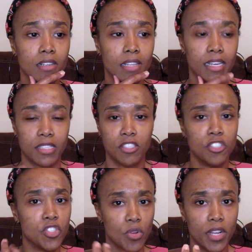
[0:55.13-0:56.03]
like the
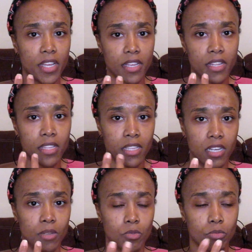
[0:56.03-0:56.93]
dread that
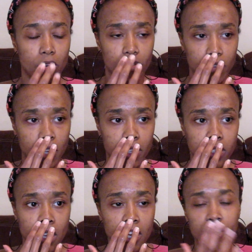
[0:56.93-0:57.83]
comes with birthdays,
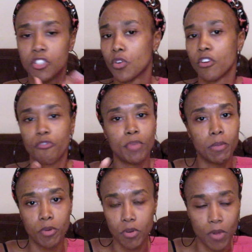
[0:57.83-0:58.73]
short of
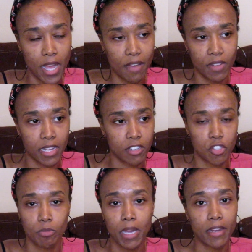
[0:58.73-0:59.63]
people who have like a
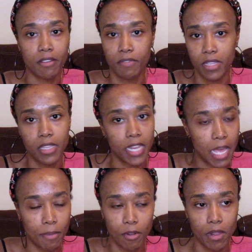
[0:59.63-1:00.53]
traumatic event that
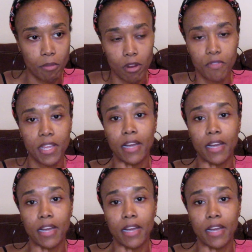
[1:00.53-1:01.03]
happened on their birthday.